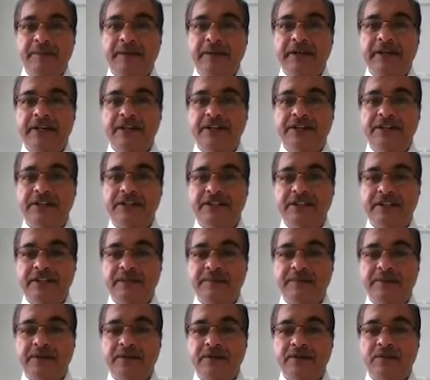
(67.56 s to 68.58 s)
Mediation
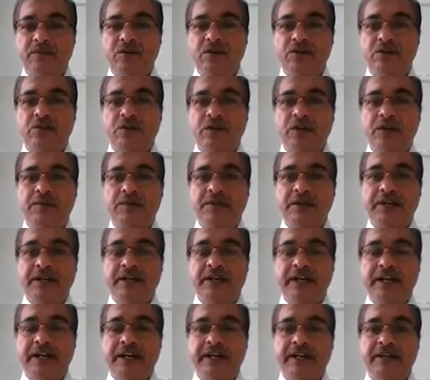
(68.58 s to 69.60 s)
chapter was one of the
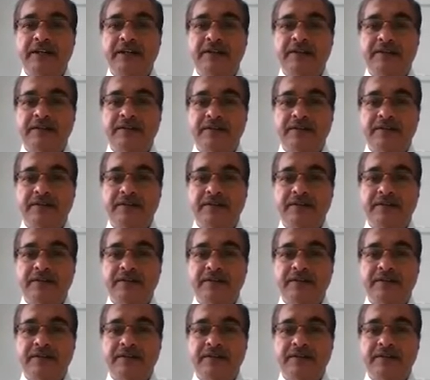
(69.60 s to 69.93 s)
great